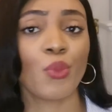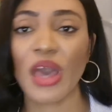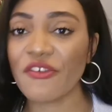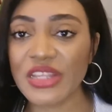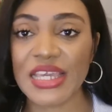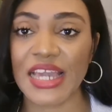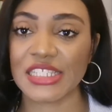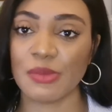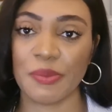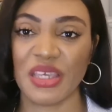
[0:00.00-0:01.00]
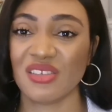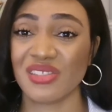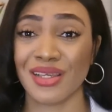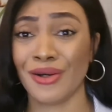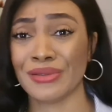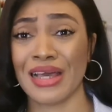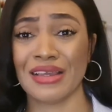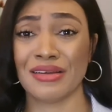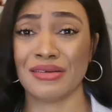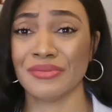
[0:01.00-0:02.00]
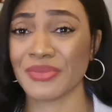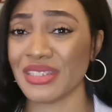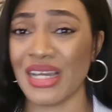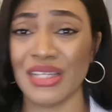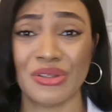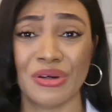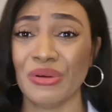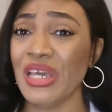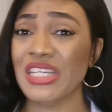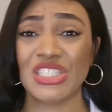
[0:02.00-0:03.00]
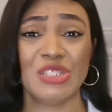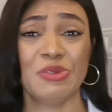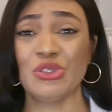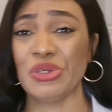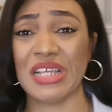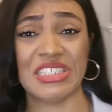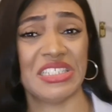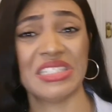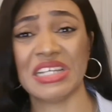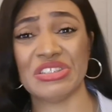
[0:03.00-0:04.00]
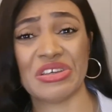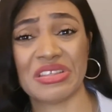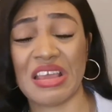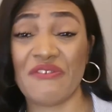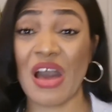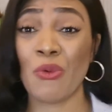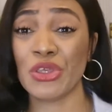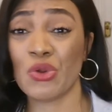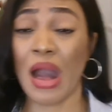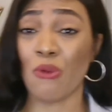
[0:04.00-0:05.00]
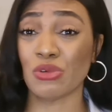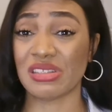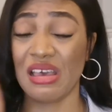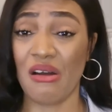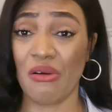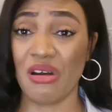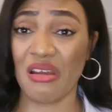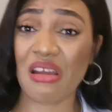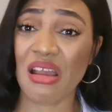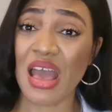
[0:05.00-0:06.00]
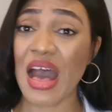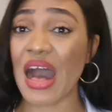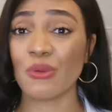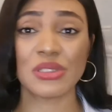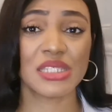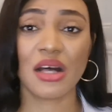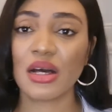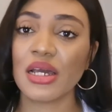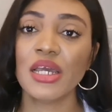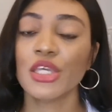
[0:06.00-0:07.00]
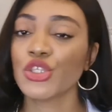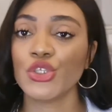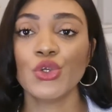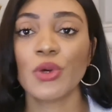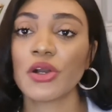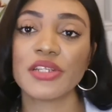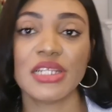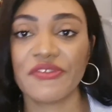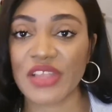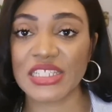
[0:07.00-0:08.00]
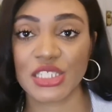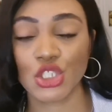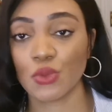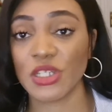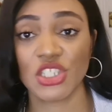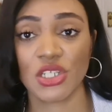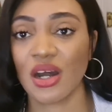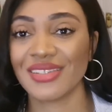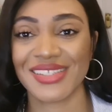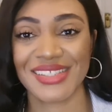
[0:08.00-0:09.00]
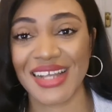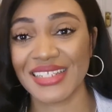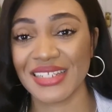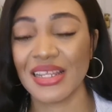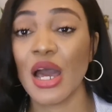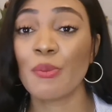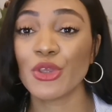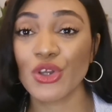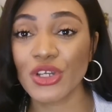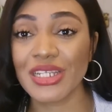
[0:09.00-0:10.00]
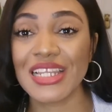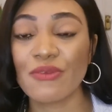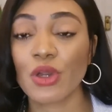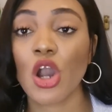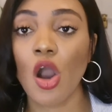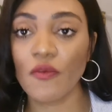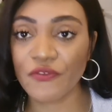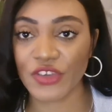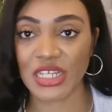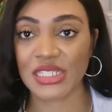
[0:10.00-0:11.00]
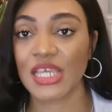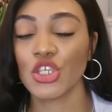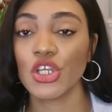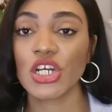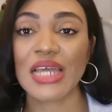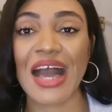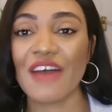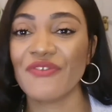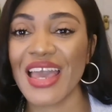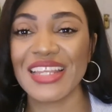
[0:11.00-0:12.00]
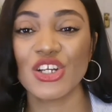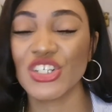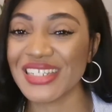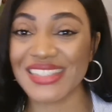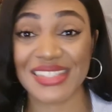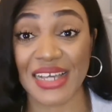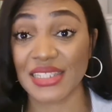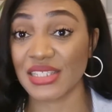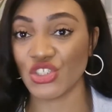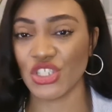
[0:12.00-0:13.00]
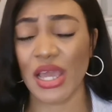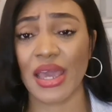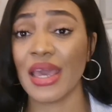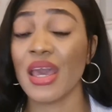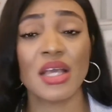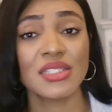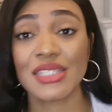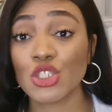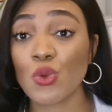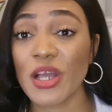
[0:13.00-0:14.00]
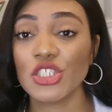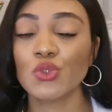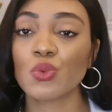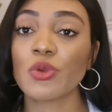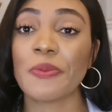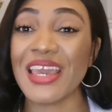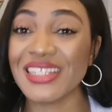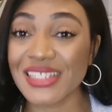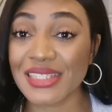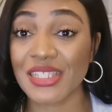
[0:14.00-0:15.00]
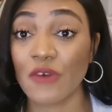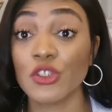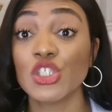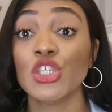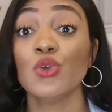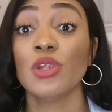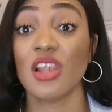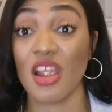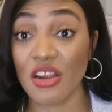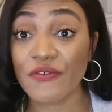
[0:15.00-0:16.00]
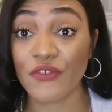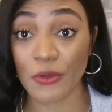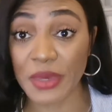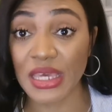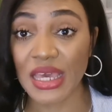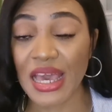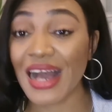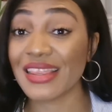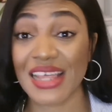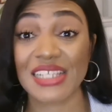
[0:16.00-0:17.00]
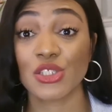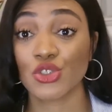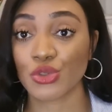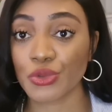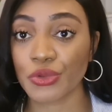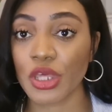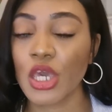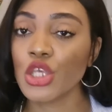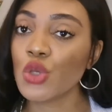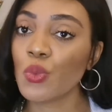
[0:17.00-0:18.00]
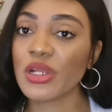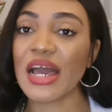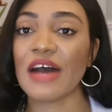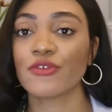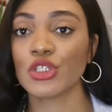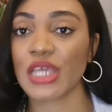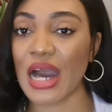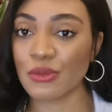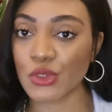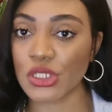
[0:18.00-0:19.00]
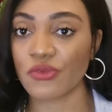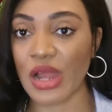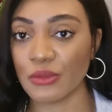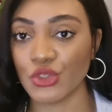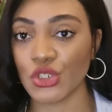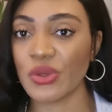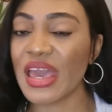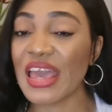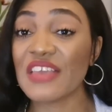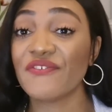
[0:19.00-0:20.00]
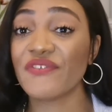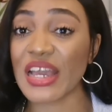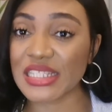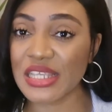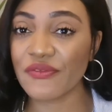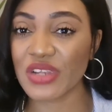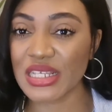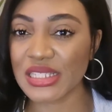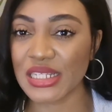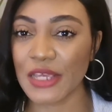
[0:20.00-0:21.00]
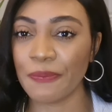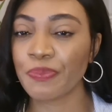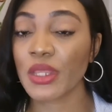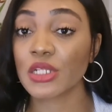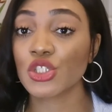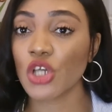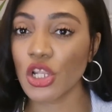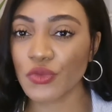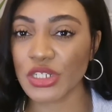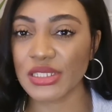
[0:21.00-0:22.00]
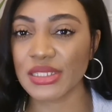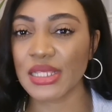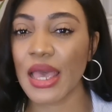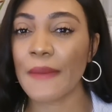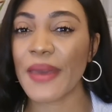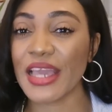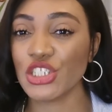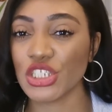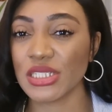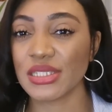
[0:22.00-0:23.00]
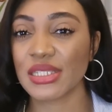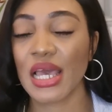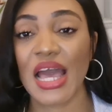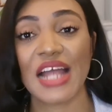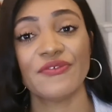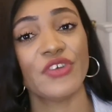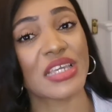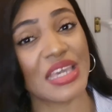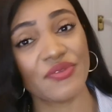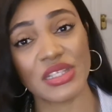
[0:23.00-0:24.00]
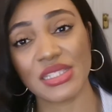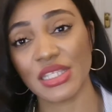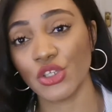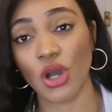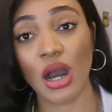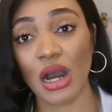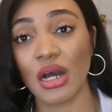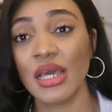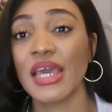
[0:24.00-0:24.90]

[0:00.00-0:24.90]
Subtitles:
whatever the case may be. They'll say, oh, that girl, I know she's been doing that. She did that the other day. If I were you, I would tell her. You are going to leave that situation not understanding, but you're going to leave with conflict. You're not going to have any good insights to share. Situations will repeat itself until you learn from it. And that's the truth. You want to have good counsel around you, effective listening, tolerance, patience, and forgiveness in your heart.